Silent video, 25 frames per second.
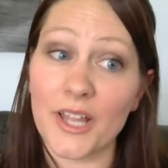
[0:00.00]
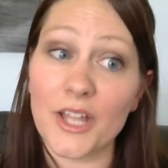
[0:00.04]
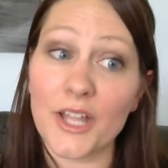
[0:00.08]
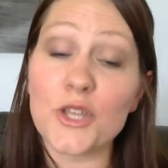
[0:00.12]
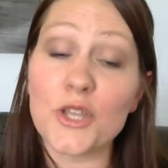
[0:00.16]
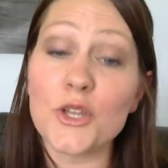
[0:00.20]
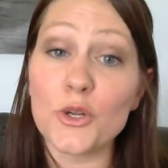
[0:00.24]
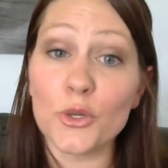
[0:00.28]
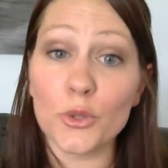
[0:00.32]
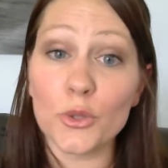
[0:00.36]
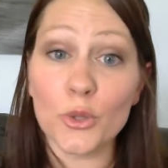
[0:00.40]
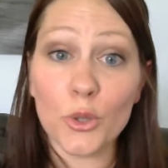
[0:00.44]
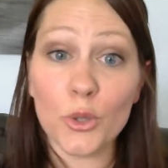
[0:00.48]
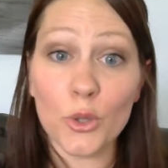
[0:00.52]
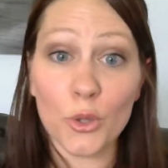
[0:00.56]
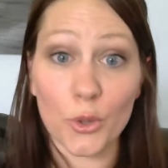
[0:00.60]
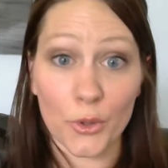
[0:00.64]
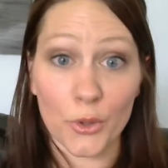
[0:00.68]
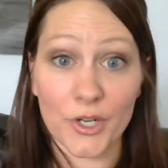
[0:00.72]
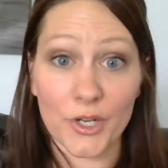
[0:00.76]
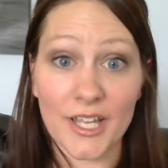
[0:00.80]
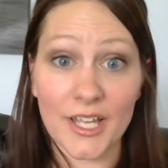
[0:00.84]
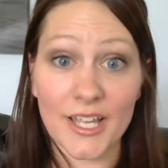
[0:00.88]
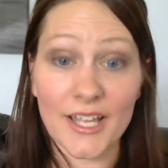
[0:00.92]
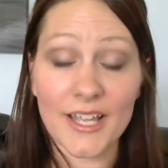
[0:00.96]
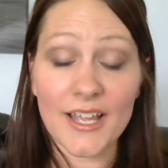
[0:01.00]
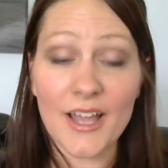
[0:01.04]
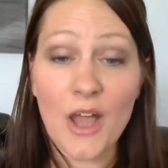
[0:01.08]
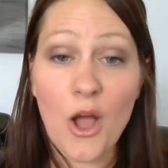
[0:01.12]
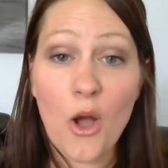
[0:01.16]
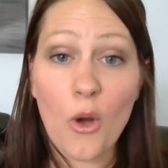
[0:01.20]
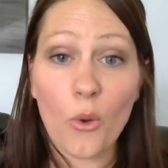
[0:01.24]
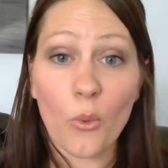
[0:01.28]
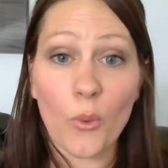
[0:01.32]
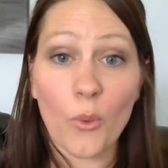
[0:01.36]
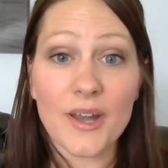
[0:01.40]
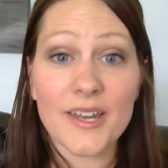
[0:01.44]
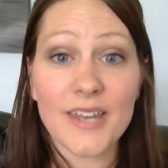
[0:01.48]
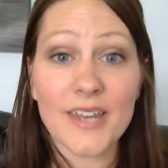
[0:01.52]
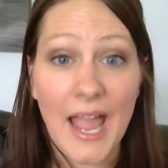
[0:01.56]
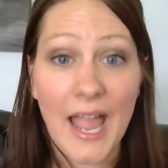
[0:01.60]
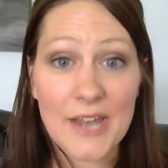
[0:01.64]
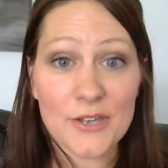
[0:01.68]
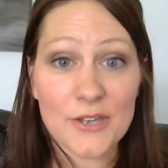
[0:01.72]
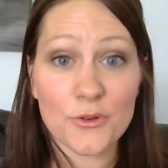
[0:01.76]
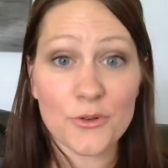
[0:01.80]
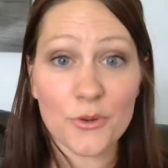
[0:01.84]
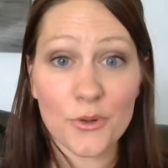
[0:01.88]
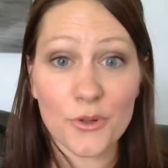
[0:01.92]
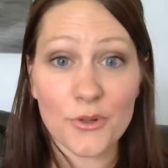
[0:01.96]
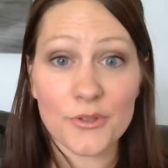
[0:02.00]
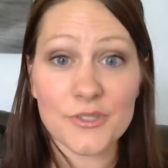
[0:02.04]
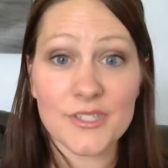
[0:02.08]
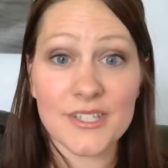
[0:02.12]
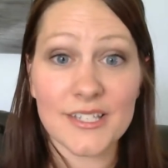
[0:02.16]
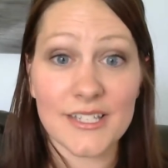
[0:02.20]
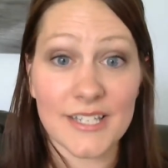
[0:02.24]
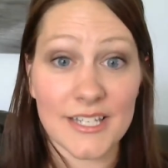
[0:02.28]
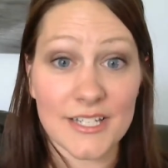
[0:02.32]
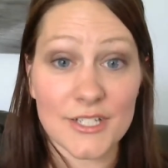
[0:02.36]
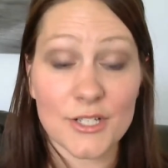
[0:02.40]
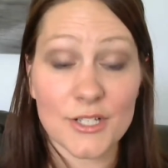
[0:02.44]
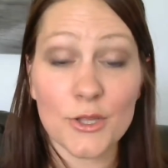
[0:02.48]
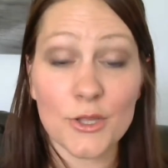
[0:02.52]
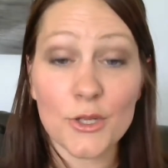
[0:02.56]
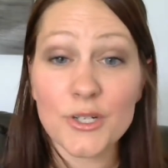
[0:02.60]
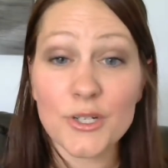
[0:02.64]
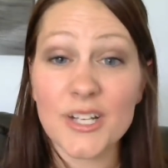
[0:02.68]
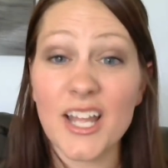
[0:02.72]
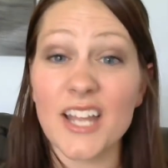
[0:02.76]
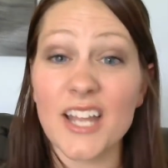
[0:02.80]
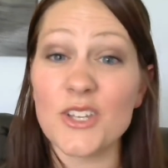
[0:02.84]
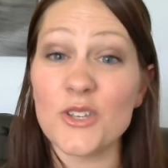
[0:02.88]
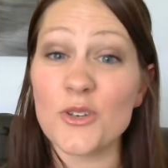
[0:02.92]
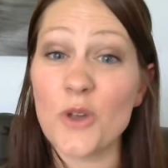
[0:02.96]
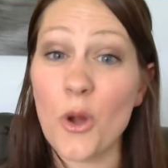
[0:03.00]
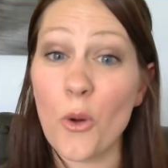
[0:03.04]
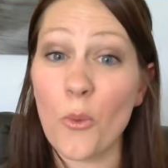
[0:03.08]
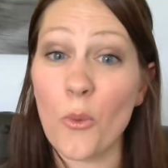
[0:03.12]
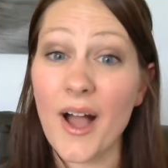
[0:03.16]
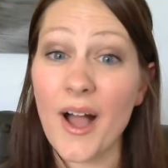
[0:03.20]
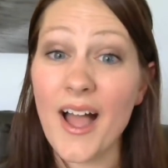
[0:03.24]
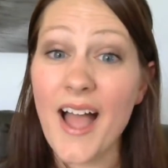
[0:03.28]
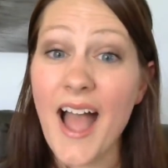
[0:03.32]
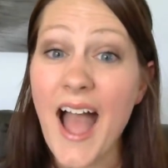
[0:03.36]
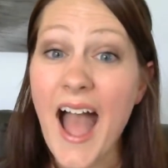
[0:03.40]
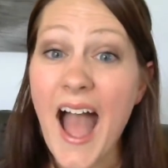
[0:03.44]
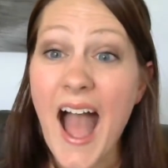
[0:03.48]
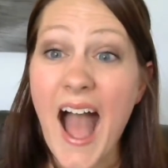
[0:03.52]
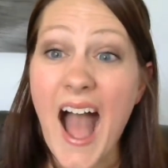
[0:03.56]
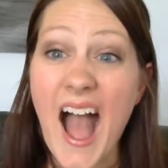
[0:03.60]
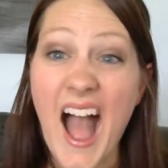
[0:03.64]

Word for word: Like you're learning what nine year olds need to learn. And you know what?